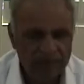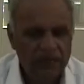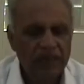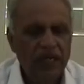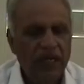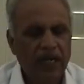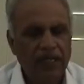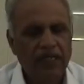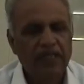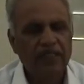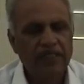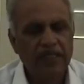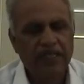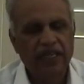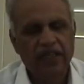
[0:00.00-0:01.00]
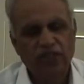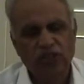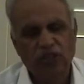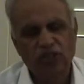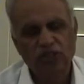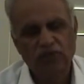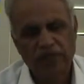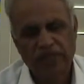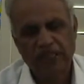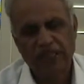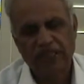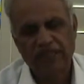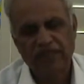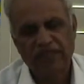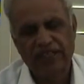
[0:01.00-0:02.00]
and the electrons being
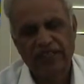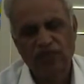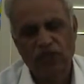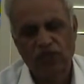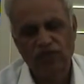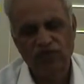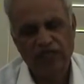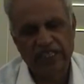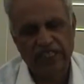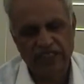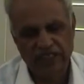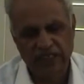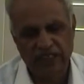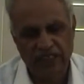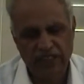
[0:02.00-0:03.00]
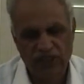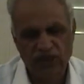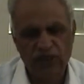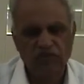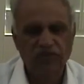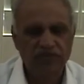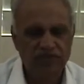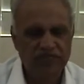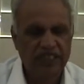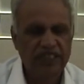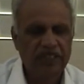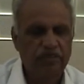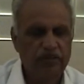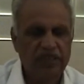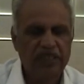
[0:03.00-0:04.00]
a different configuration, that is, say
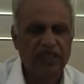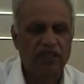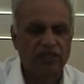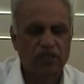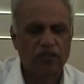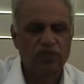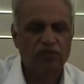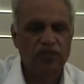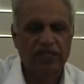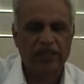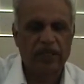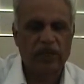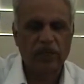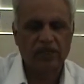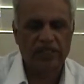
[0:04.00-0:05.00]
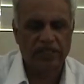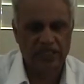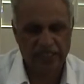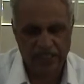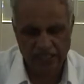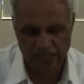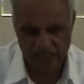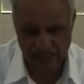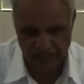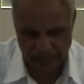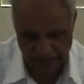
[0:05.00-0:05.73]
some of the electrons being out, that is the highest state